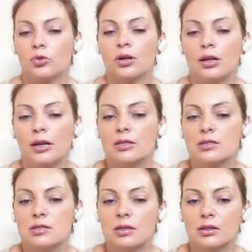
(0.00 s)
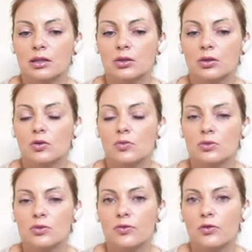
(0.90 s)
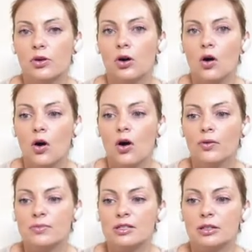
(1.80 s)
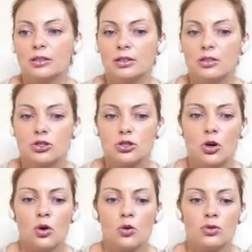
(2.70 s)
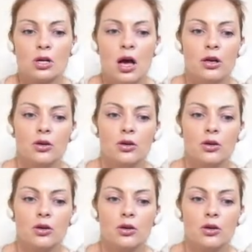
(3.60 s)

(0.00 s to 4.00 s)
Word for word: to clean certain rooms of your home, certain zones.